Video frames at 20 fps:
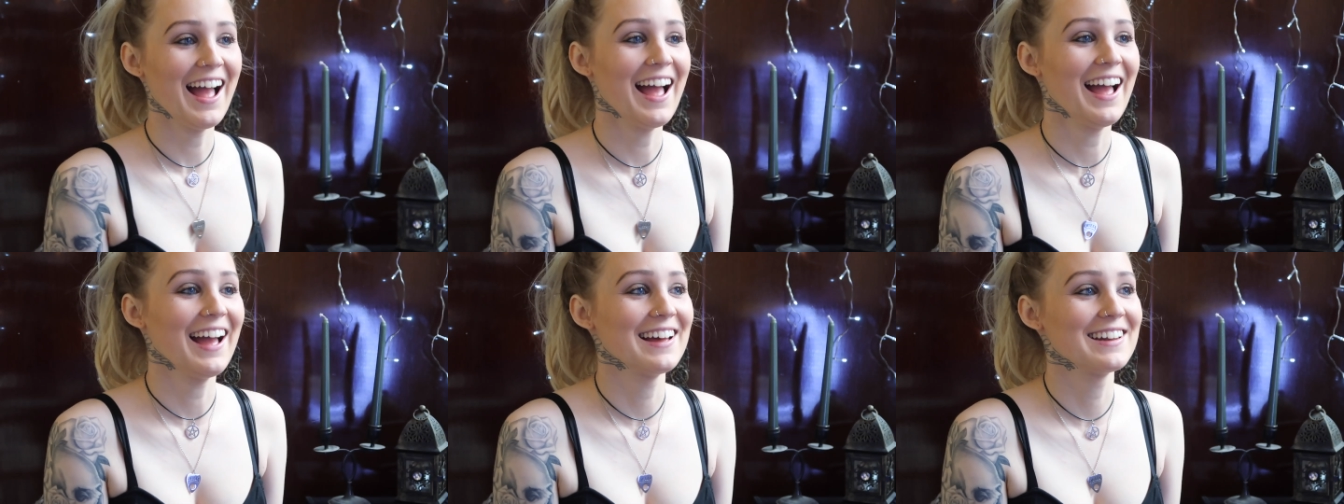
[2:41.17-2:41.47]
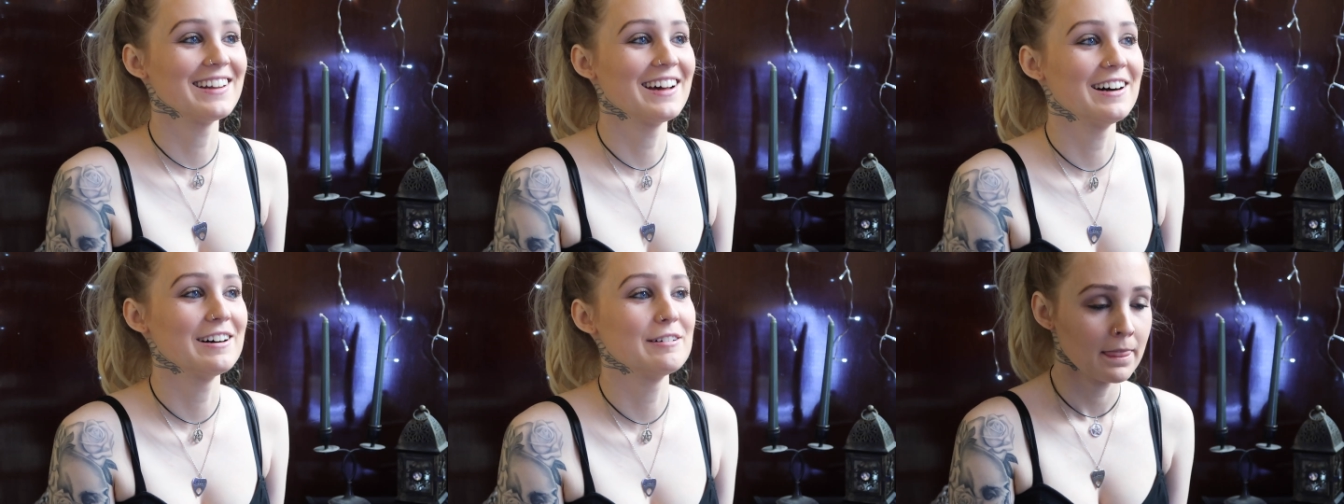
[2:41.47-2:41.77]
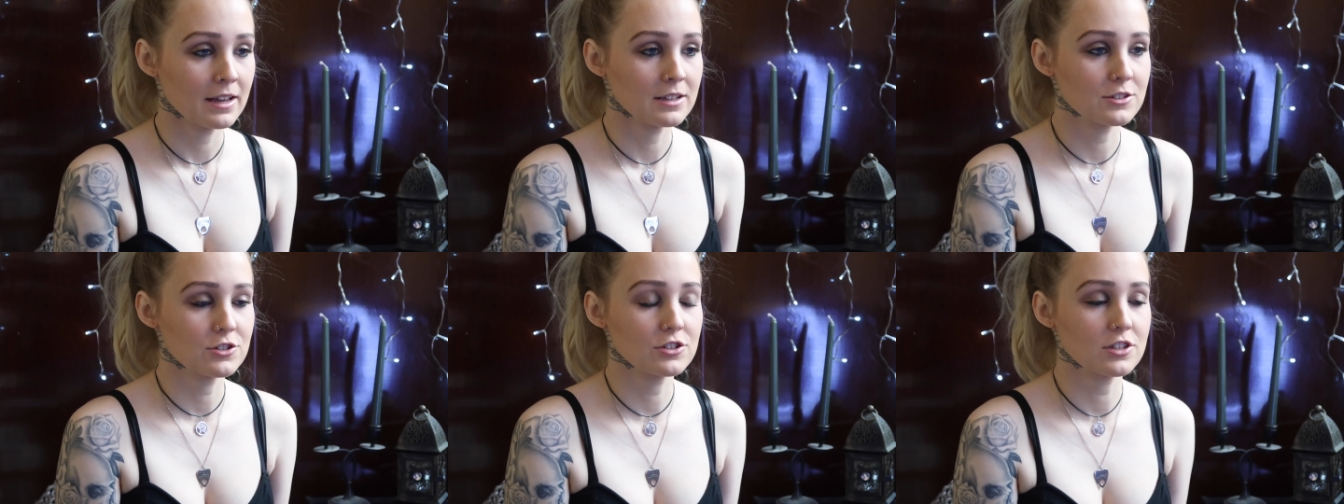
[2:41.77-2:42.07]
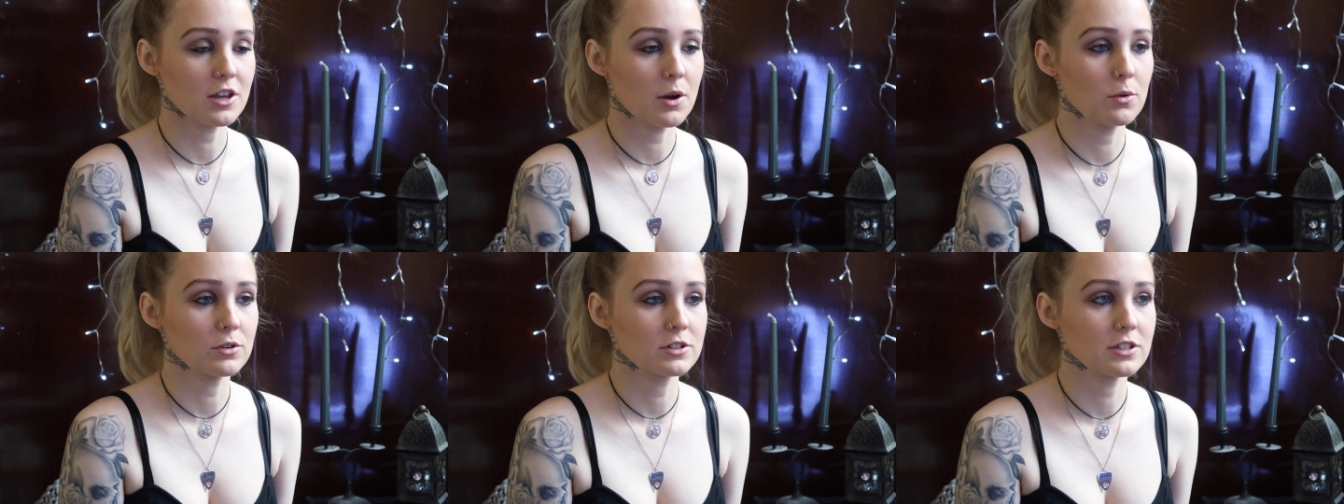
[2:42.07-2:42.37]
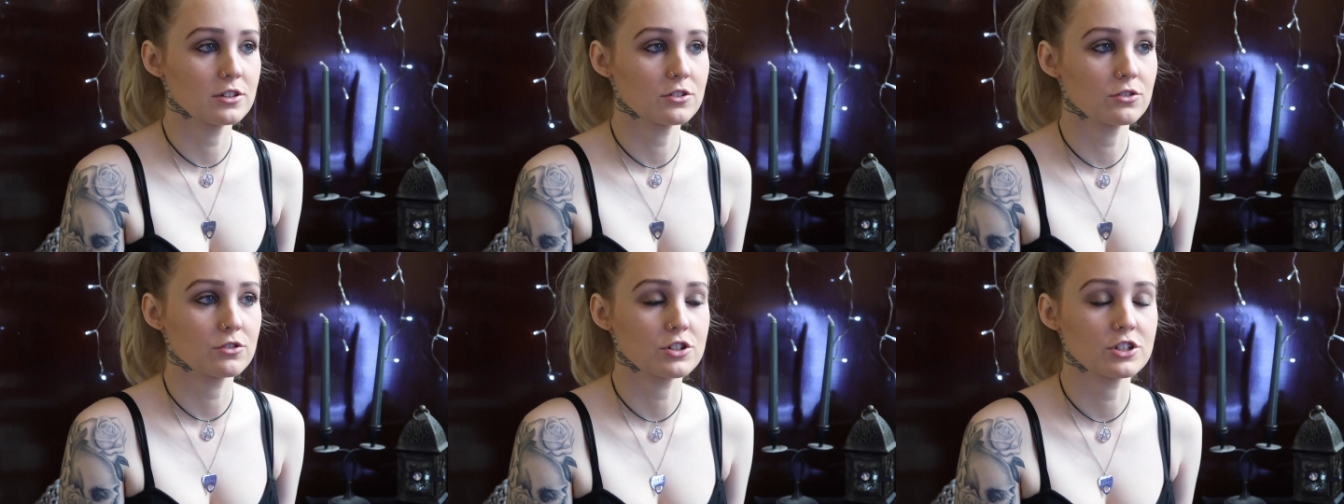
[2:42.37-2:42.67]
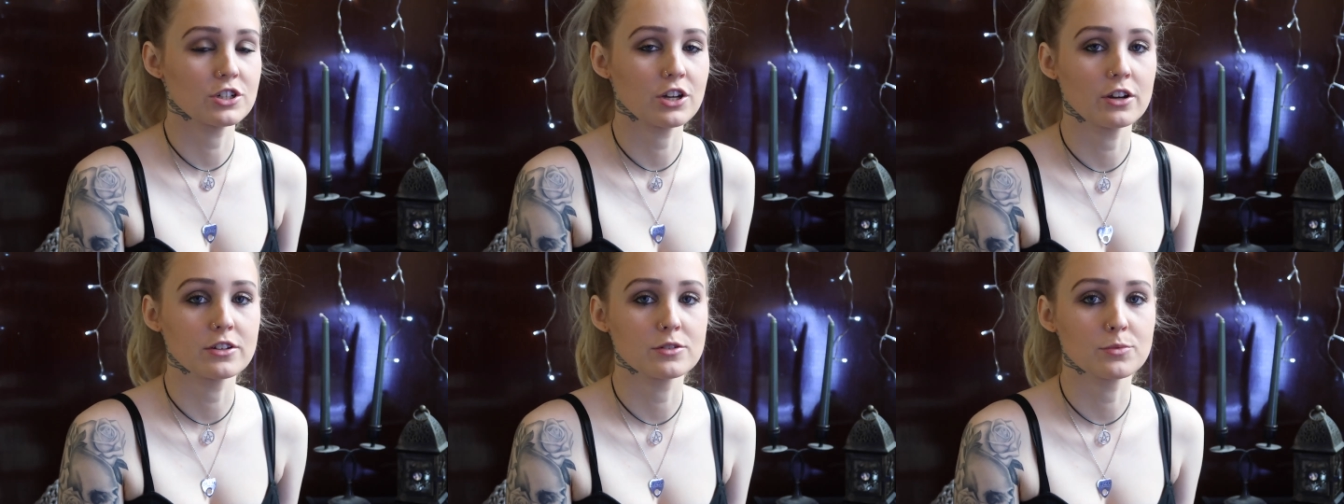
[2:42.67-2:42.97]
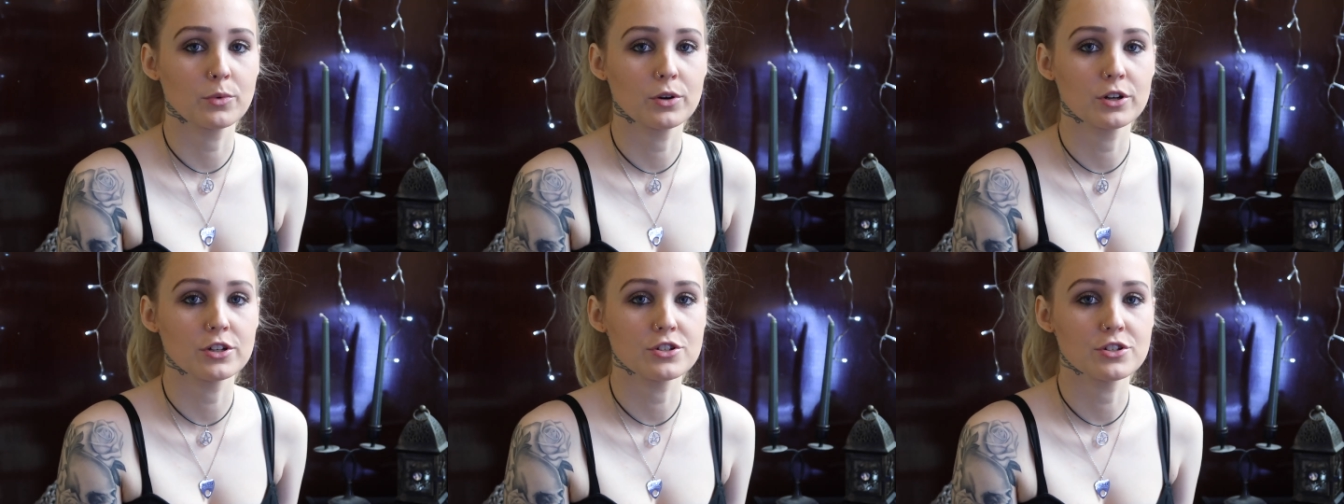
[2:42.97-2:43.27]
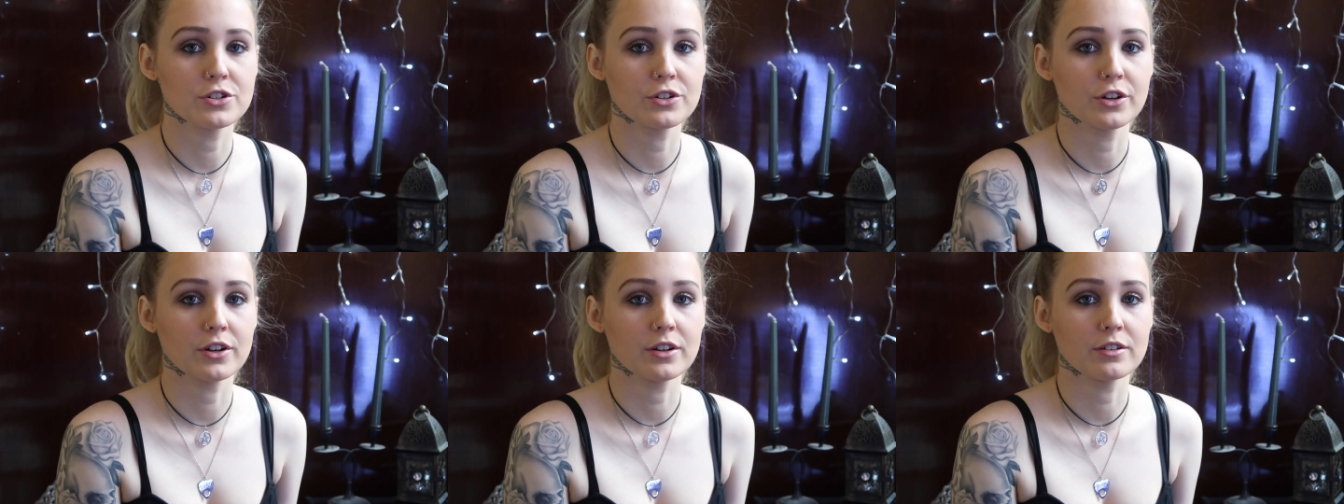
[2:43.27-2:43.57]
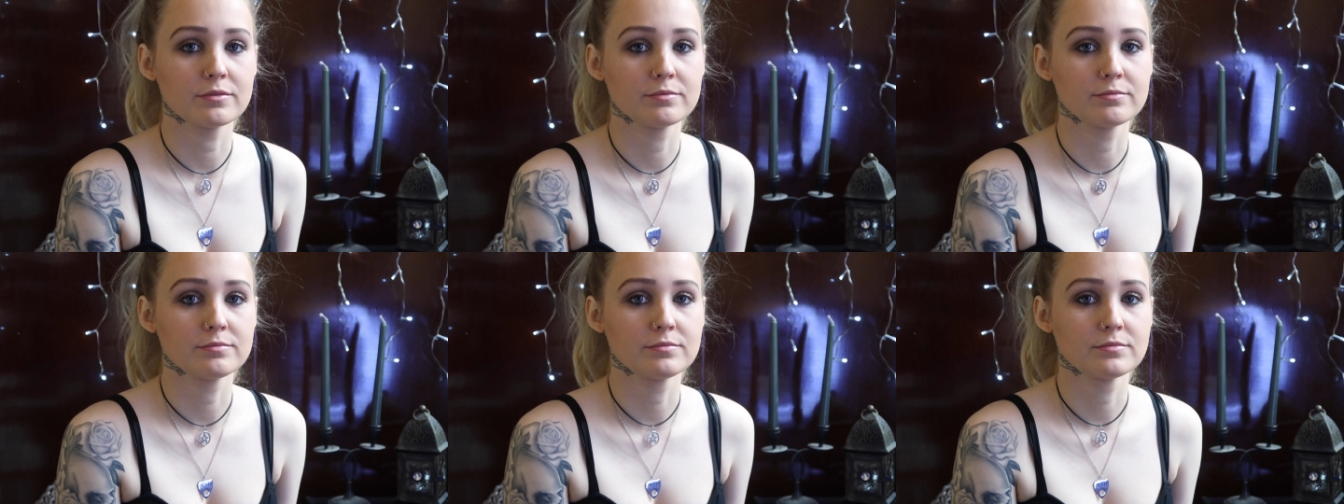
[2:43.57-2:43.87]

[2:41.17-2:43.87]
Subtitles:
And as soon as I walked in the door, she goes, what did you do?